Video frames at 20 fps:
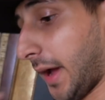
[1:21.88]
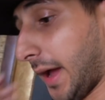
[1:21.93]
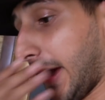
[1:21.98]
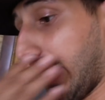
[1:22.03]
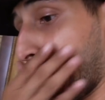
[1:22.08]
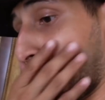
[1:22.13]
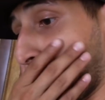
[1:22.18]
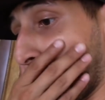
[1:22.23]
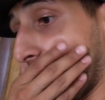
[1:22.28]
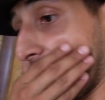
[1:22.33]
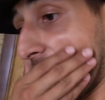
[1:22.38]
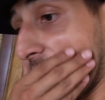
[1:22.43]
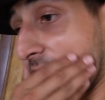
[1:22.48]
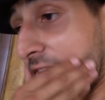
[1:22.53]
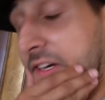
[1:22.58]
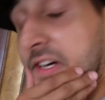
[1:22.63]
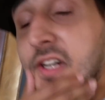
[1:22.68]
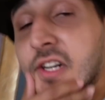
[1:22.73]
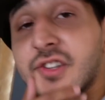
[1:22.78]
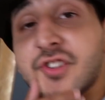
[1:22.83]
and the
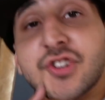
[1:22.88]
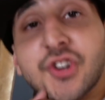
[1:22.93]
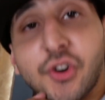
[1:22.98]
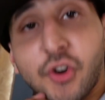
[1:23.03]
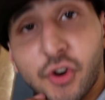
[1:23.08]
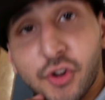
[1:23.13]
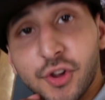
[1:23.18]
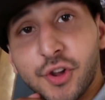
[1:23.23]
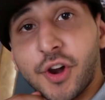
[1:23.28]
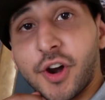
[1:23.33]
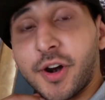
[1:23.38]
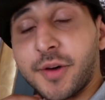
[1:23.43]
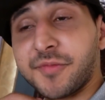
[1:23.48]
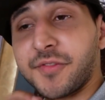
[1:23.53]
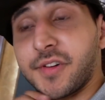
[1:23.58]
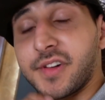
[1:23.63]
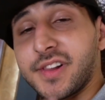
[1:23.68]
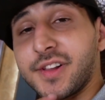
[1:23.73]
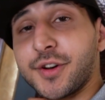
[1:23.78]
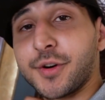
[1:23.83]
control arm
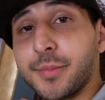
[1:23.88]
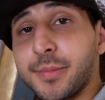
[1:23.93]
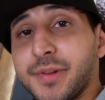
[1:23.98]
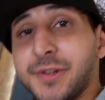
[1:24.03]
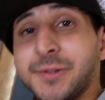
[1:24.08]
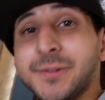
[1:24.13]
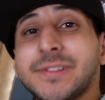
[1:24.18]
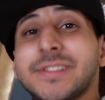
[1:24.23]
for little Blue